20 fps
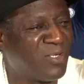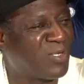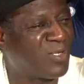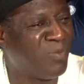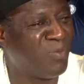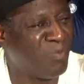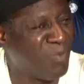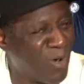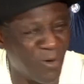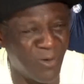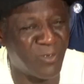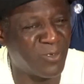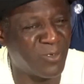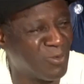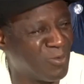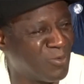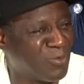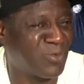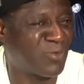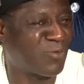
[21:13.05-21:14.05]

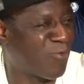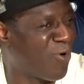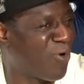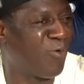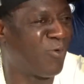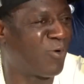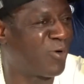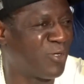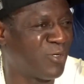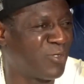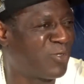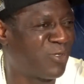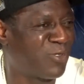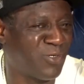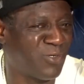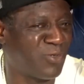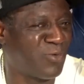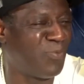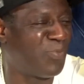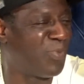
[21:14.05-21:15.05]
commercials, Kroger's
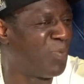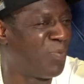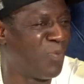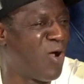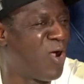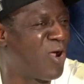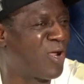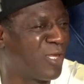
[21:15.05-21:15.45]
supermarket